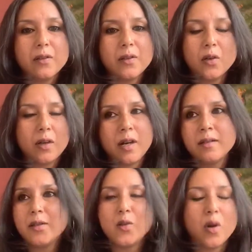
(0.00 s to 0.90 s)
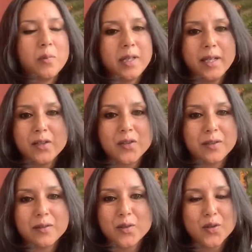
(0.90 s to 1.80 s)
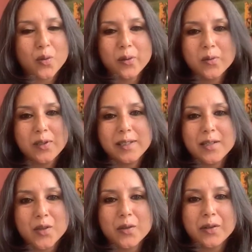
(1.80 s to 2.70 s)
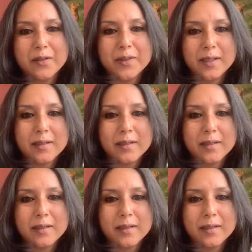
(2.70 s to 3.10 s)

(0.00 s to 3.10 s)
you're under no obligation to show the world that you're grieving.